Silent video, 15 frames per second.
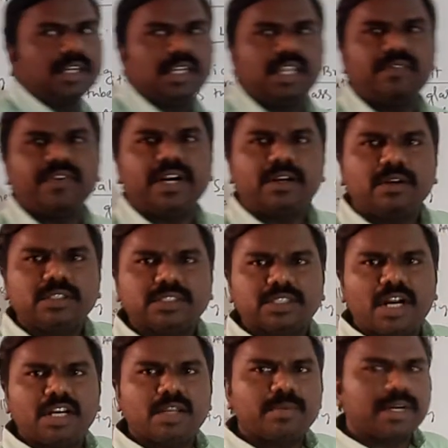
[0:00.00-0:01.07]
If I took
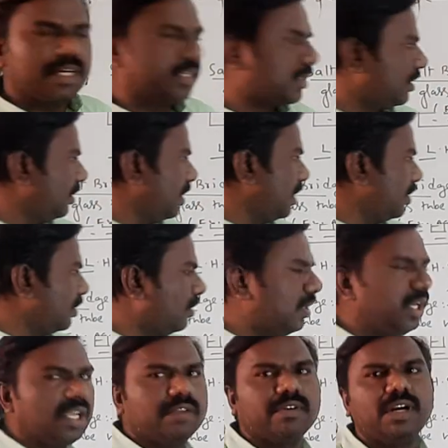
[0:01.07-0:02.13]
salt bridge, there is no
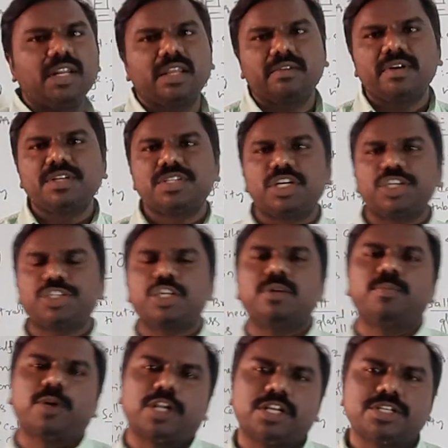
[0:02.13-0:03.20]
liquid-liquid junction
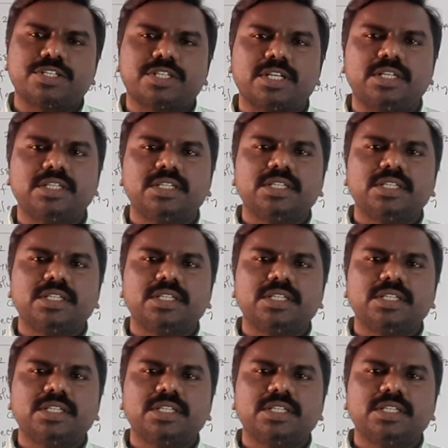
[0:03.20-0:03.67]
potential.